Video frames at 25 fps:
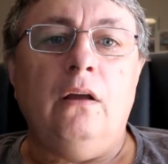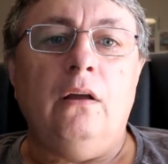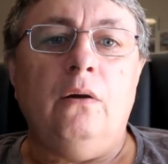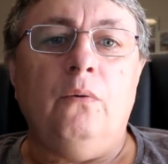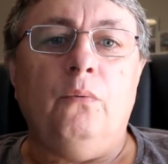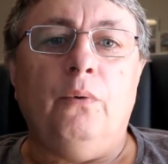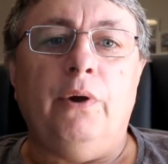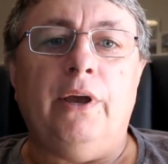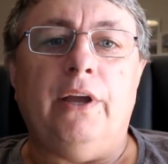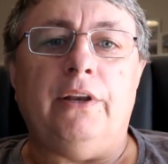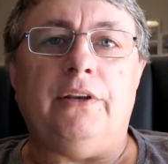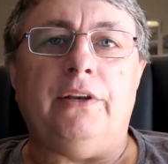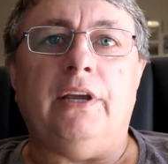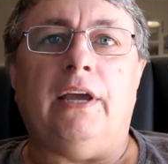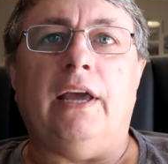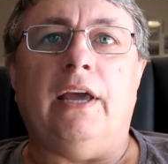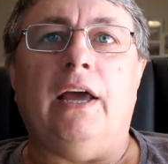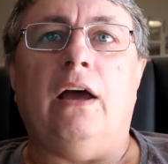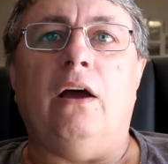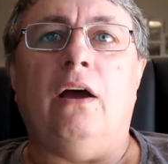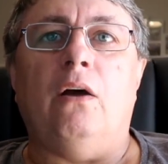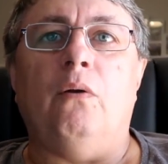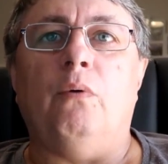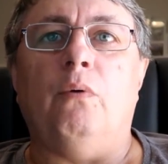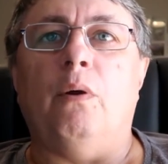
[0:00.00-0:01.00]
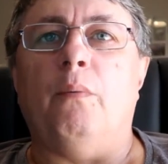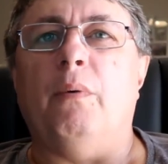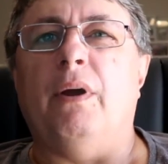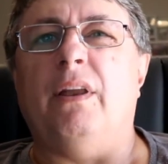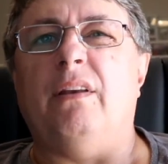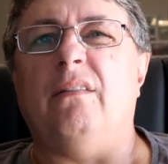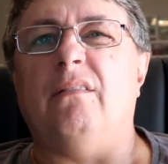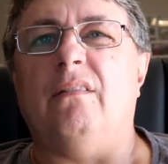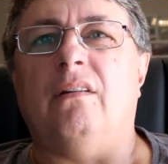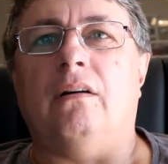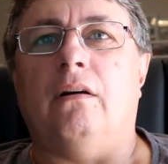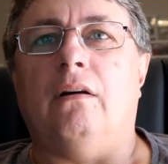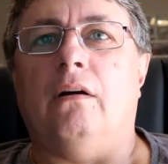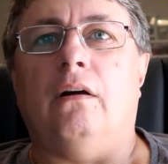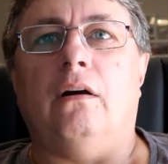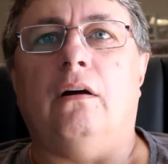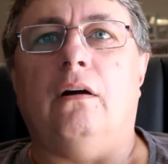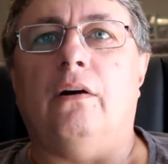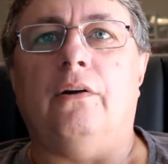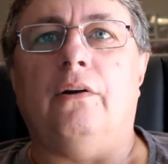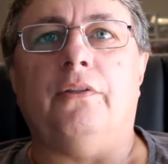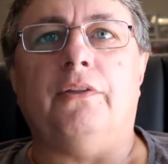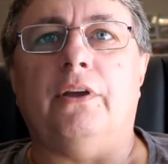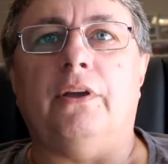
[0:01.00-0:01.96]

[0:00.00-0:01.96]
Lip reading: we had to go, we went, I